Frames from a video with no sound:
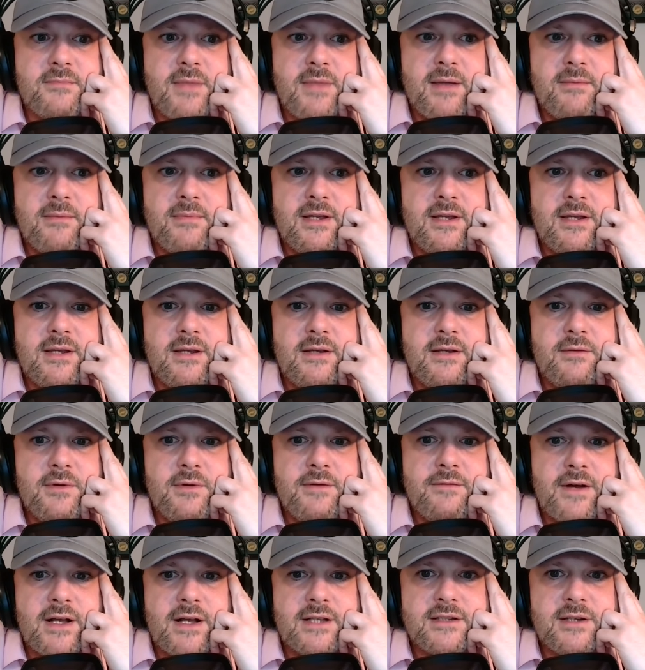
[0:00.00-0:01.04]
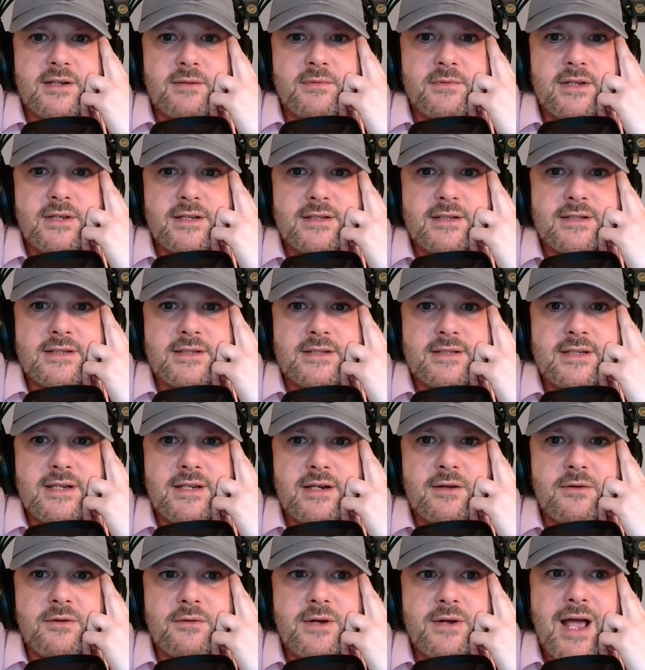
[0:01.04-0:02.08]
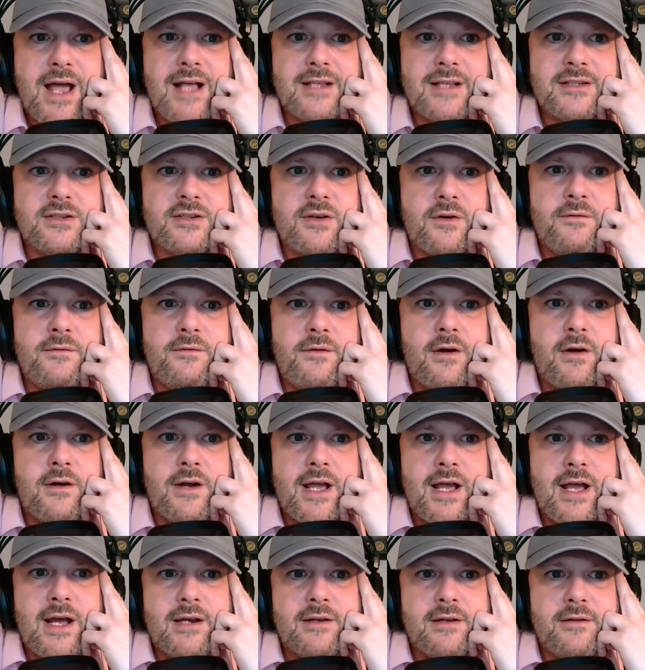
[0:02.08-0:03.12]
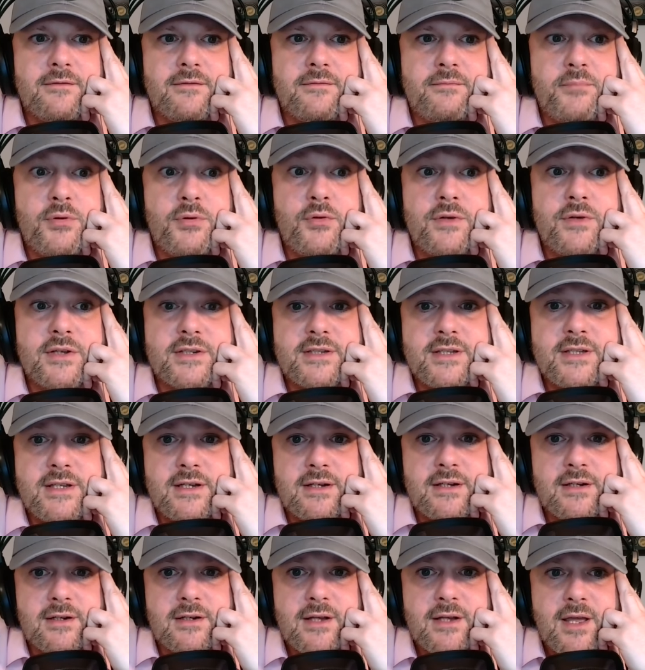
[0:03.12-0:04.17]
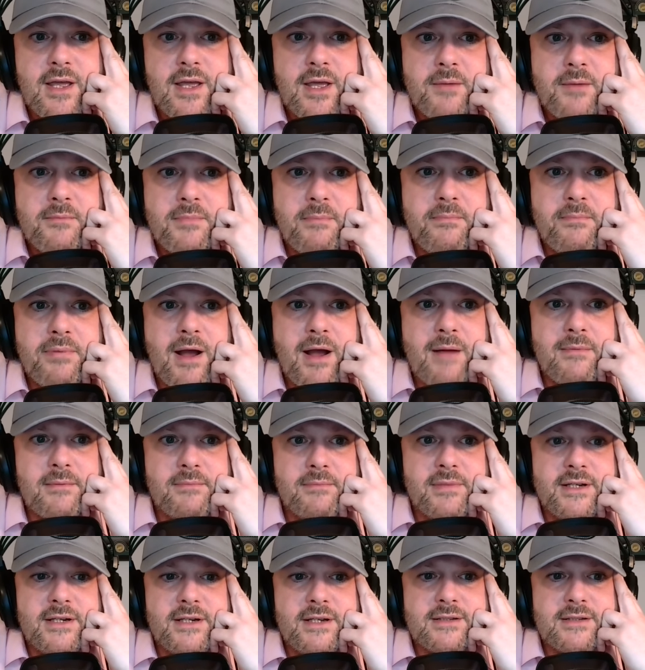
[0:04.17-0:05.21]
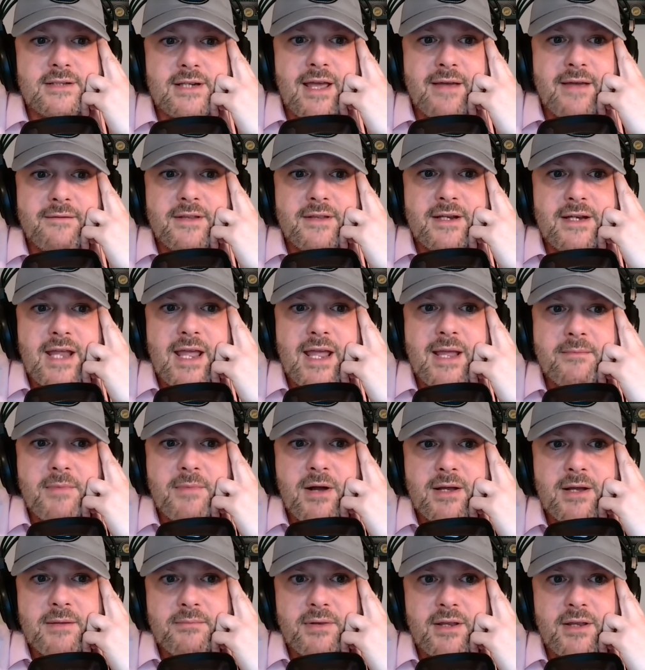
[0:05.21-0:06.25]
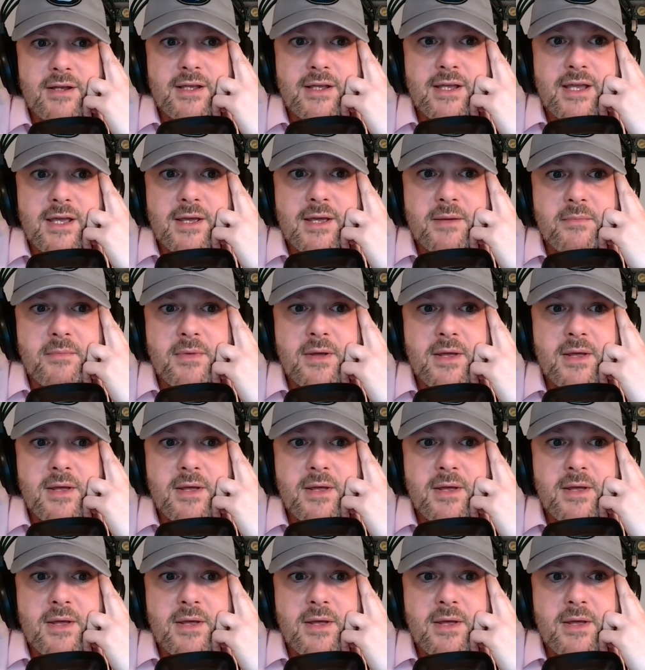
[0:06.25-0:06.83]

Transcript: Maybe we find someone that's, you know, not so far out of Puka's tier, but probably doesn't have the name hype like him.